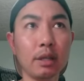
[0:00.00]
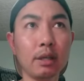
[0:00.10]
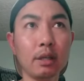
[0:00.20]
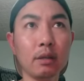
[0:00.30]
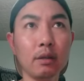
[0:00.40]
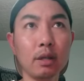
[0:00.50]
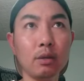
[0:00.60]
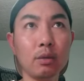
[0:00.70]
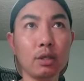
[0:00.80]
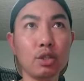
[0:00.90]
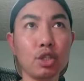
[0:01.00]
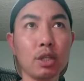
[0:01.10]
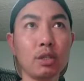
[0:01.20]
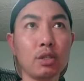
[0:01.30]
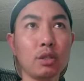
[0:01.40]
here, then you can change.